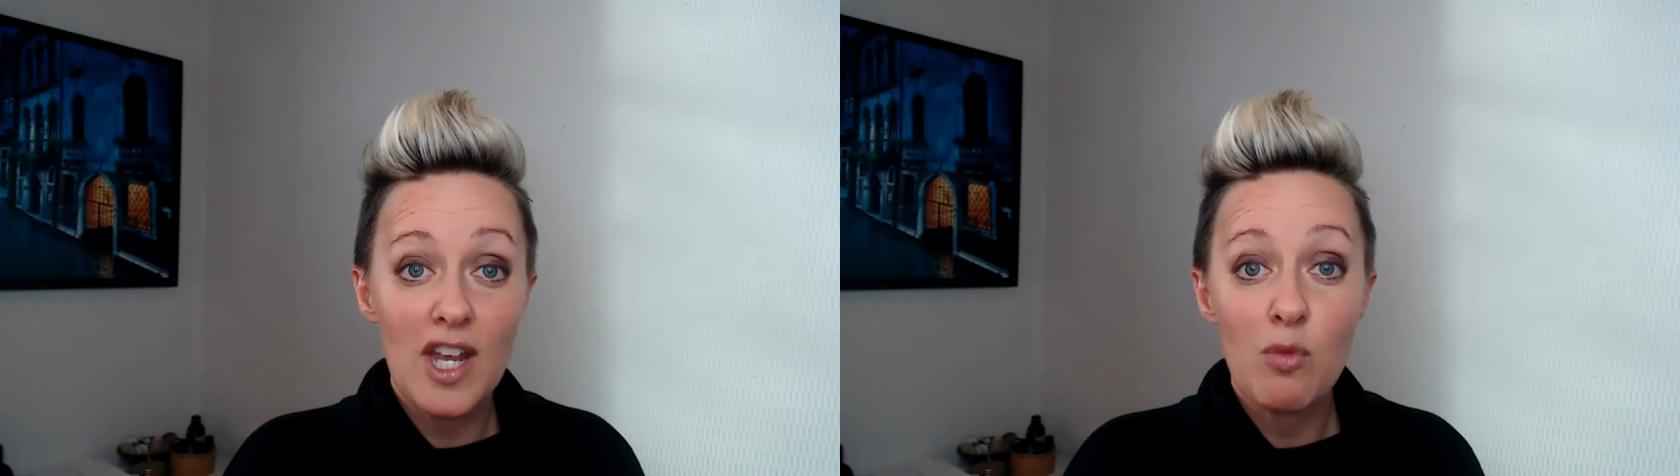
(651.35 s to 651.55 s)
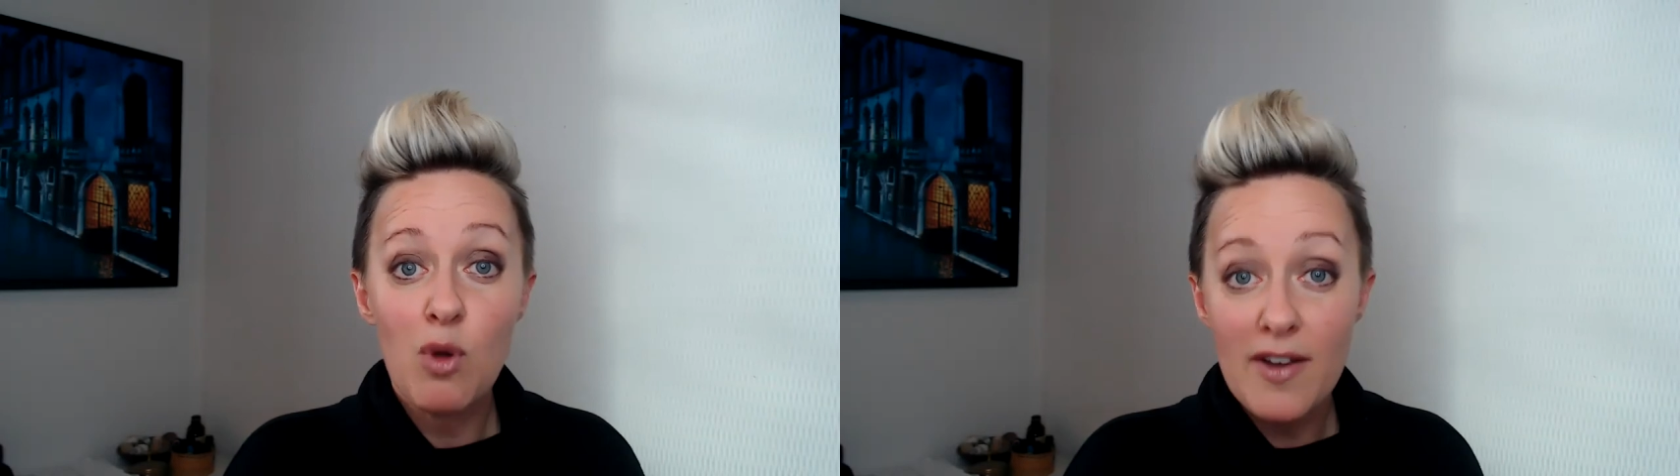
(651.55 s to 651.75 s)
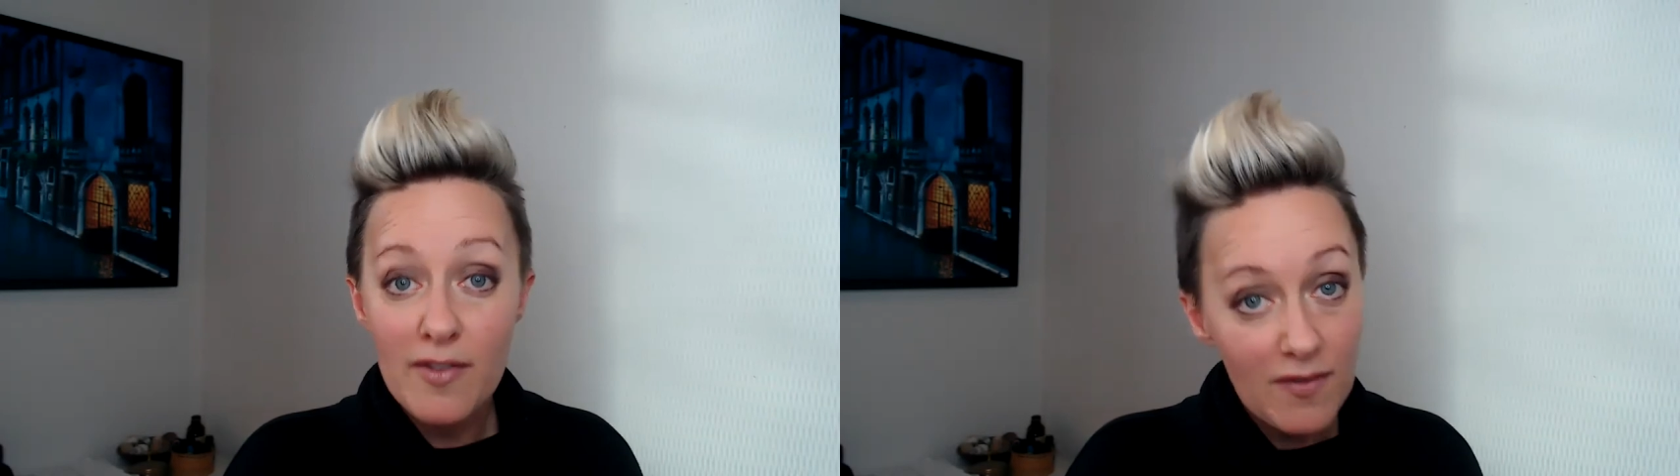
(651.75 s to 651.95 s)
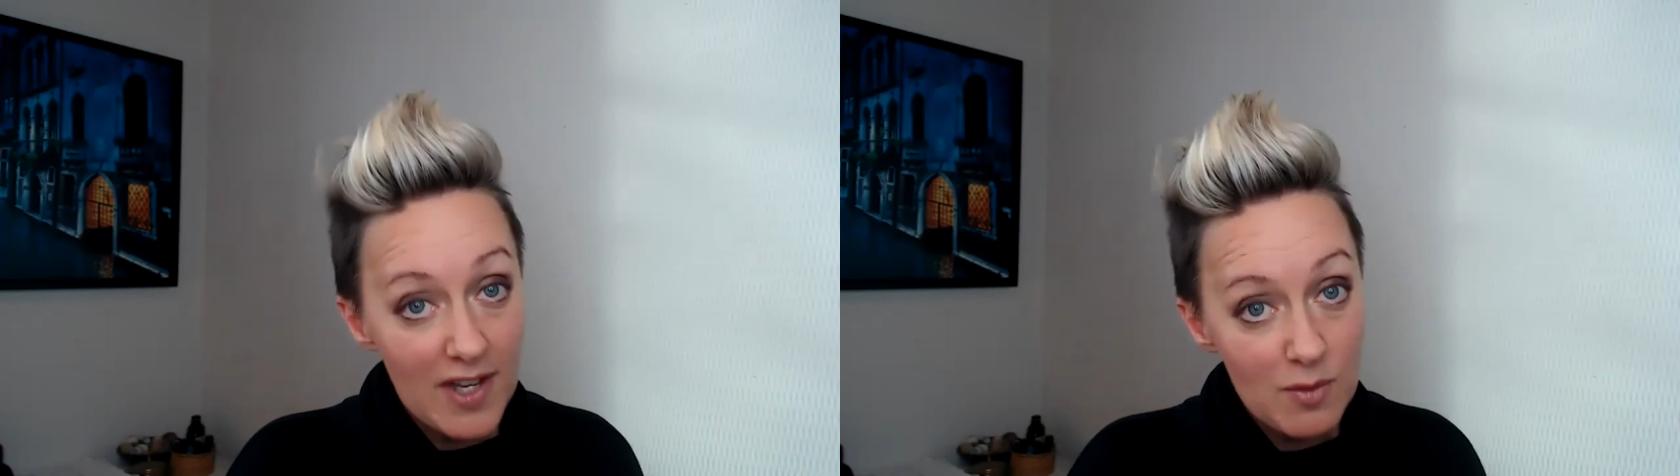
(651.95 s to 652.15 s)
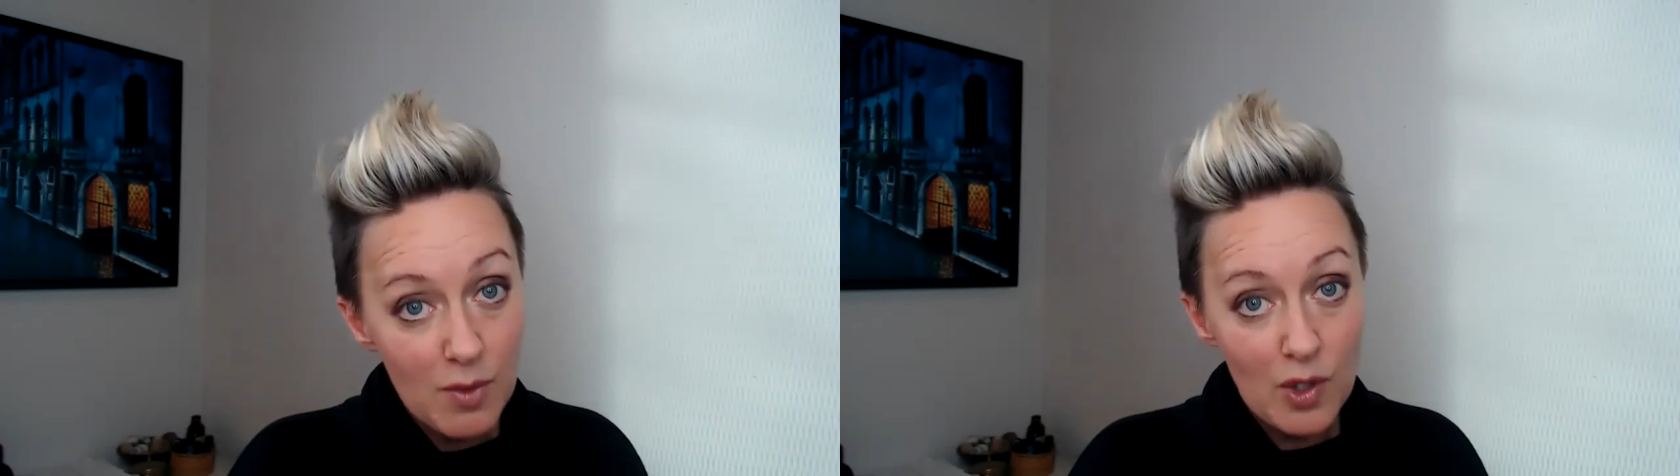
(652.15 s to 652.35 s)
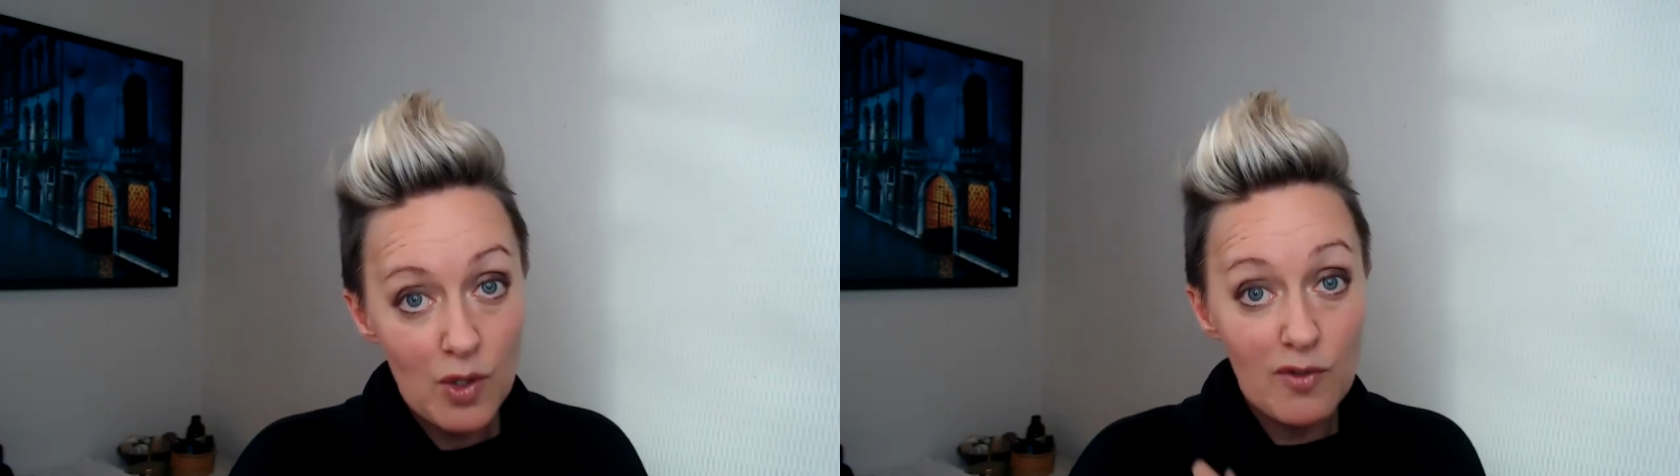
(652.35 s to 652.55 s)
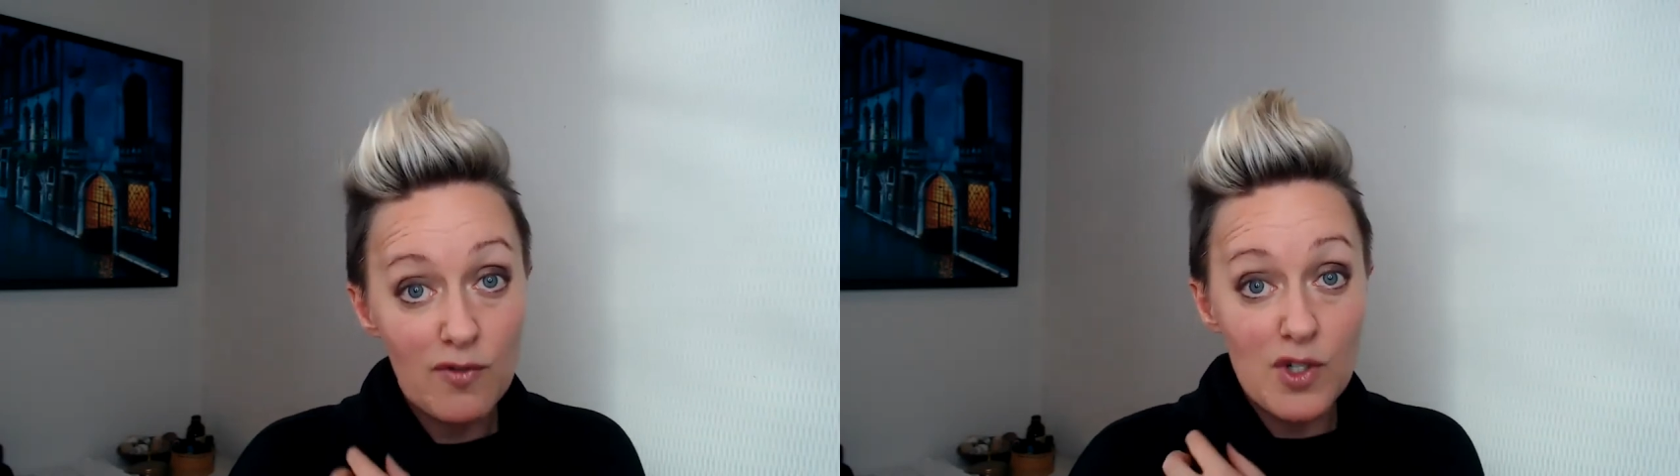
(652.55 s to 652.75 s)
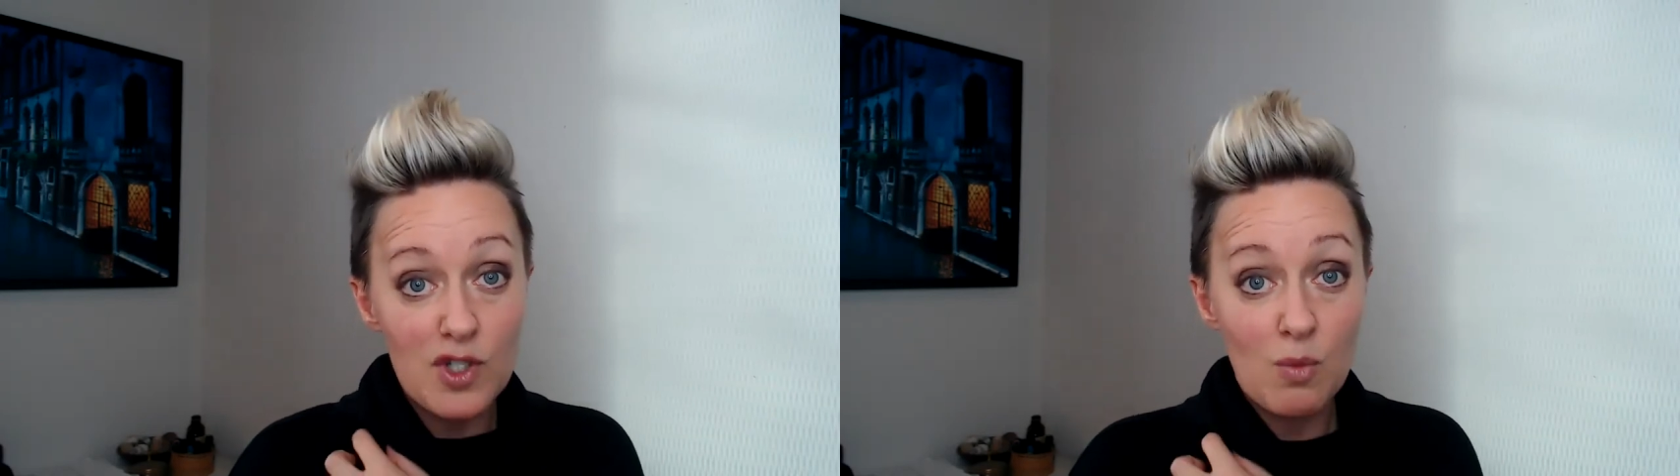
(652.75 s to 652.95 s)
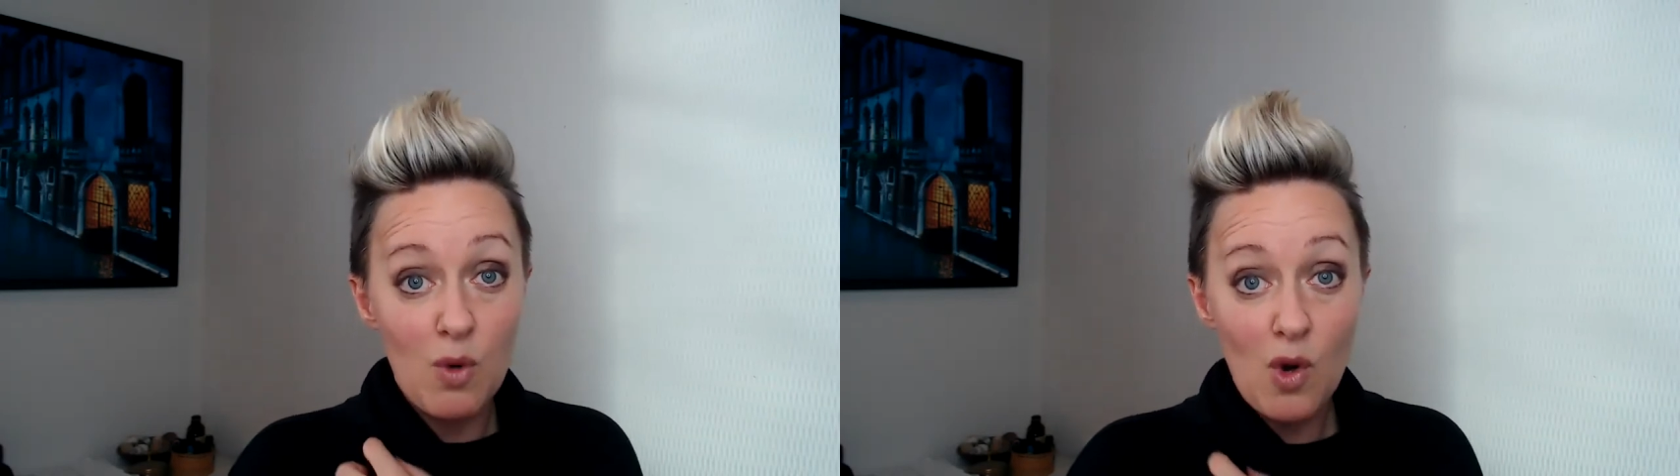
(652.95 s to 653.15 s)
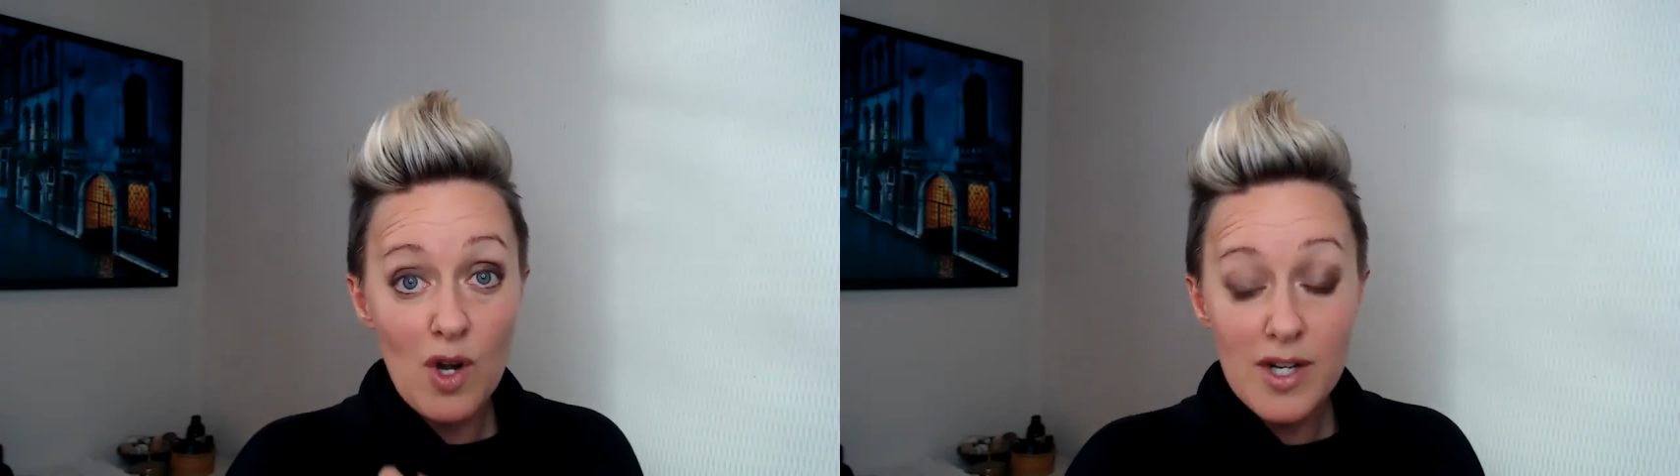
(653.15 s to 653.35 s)
a private facebook group for
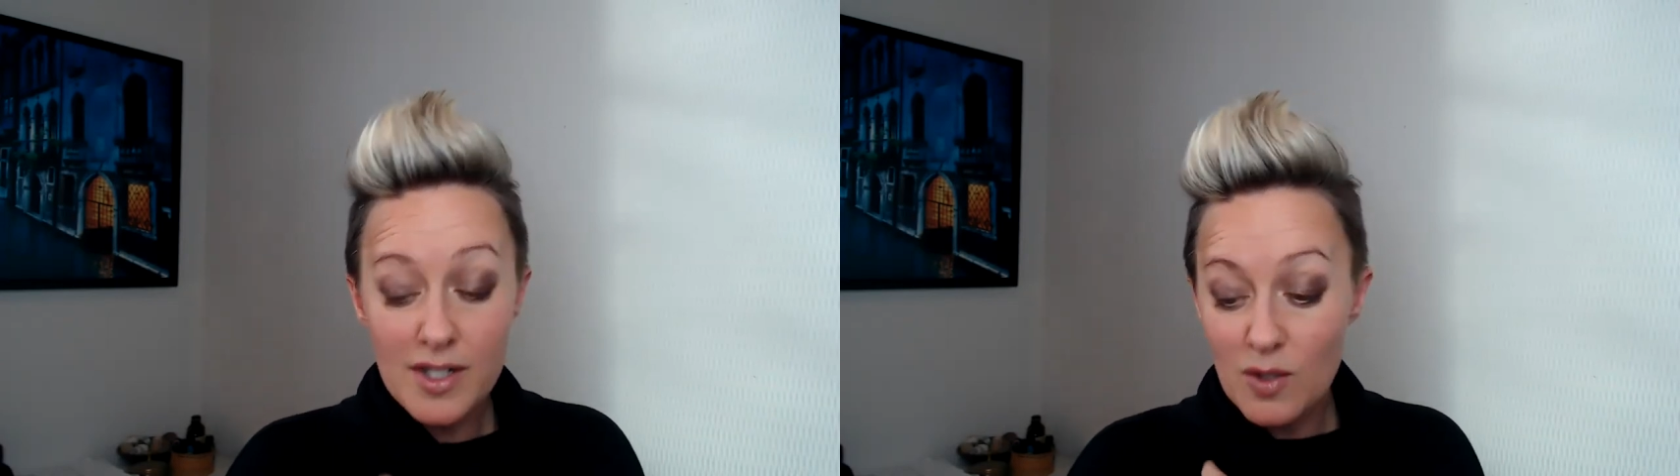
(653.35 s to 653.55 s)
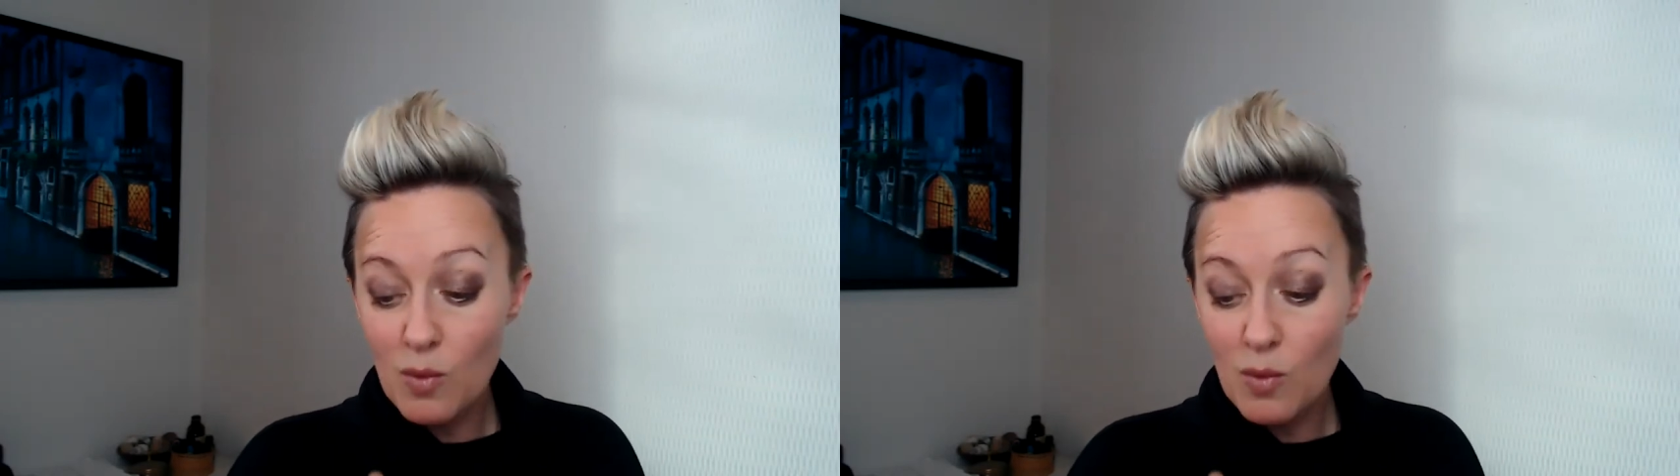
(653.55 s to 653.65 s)
support